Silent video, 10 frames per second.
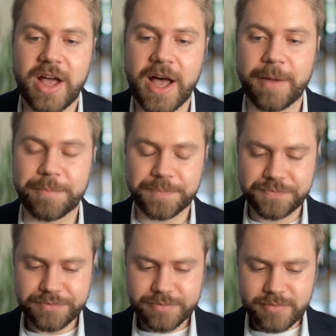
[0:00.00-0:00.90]

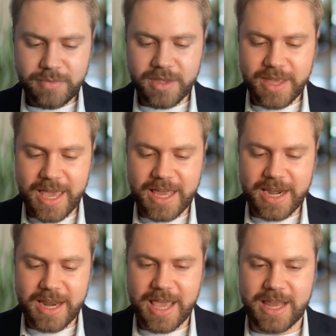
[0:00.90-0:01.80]

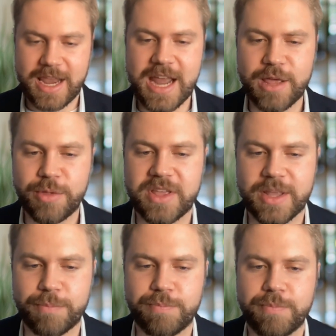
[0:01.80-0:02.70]
And anything
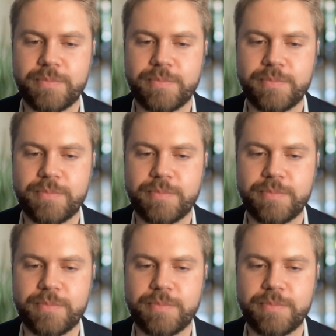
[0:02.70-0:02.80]
that